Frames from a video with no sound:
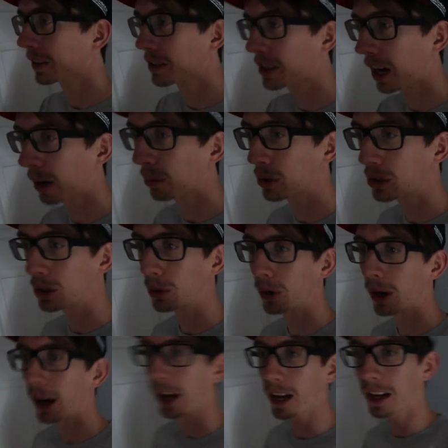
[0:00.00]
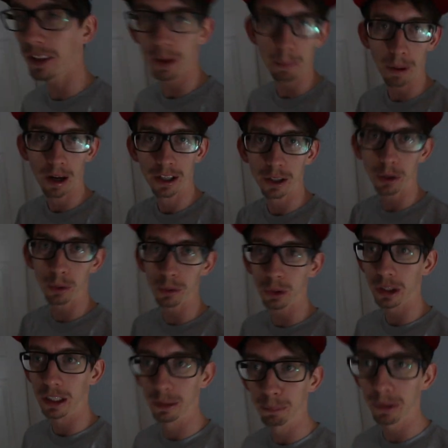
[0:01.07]
this camera store had the body
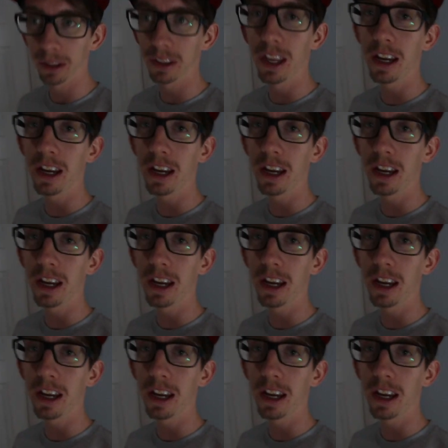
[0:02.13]
only but